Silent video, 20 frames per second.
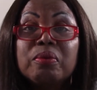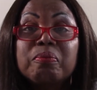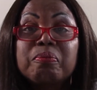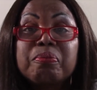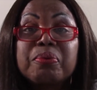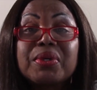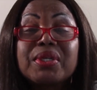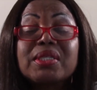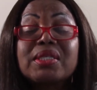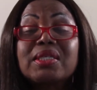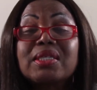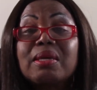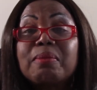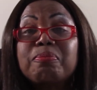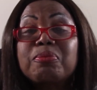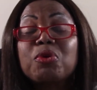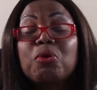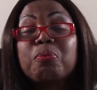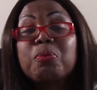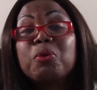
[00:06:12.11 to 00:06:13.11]

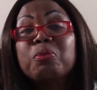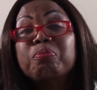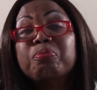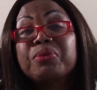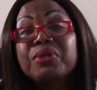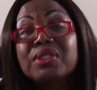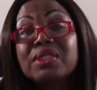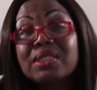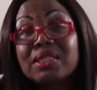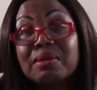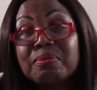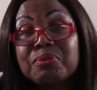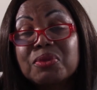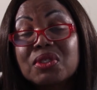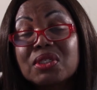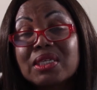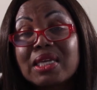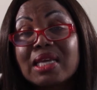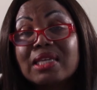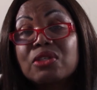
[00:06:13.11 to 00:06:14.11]
precept upon
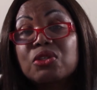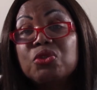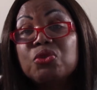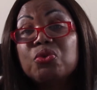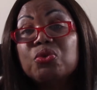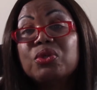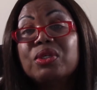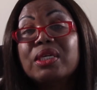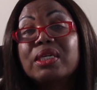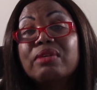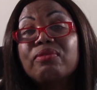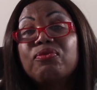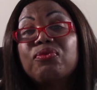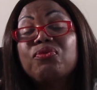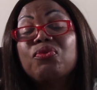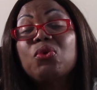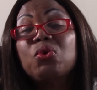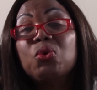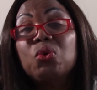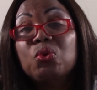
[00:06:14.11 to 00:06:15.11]
precept that you can
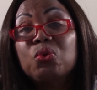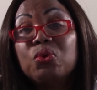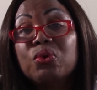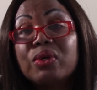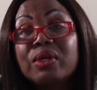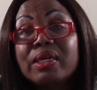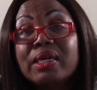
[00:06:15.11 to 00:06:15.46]
follow.